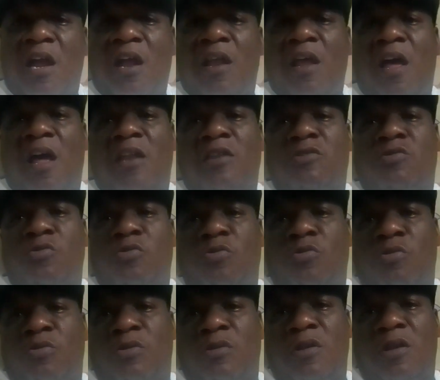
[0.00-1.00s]
and
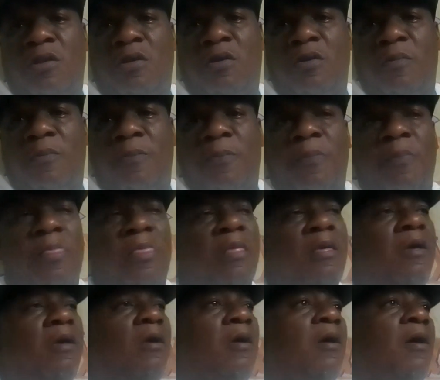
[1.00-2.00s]
too, you know,
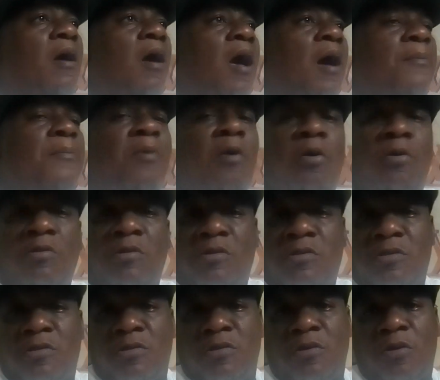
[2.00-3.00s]

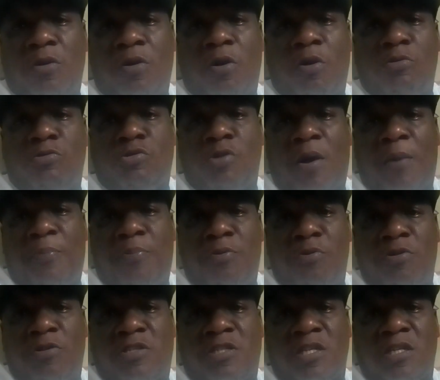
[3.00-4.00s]
about how to
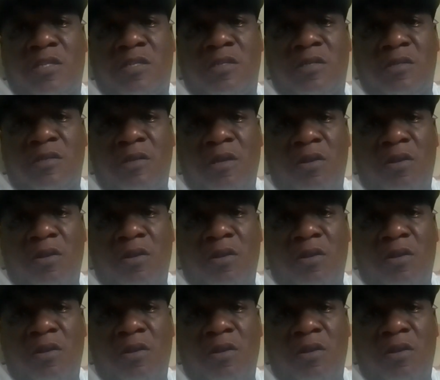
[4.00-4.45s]
approach it,